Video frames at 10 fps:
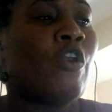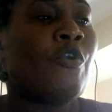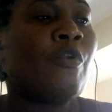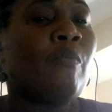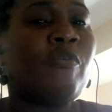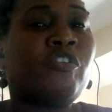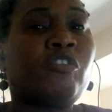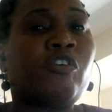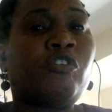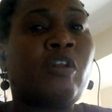normal
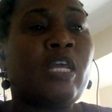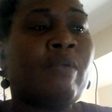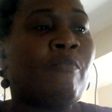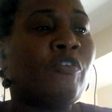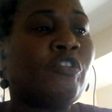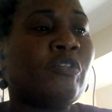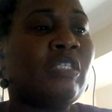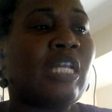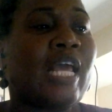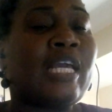social
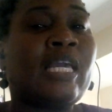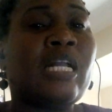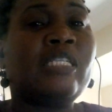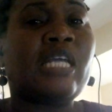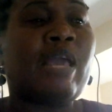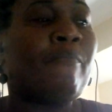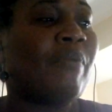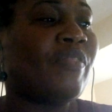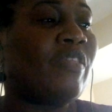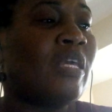emotions like guilt,
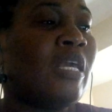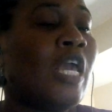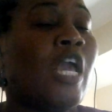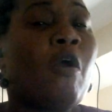empathy,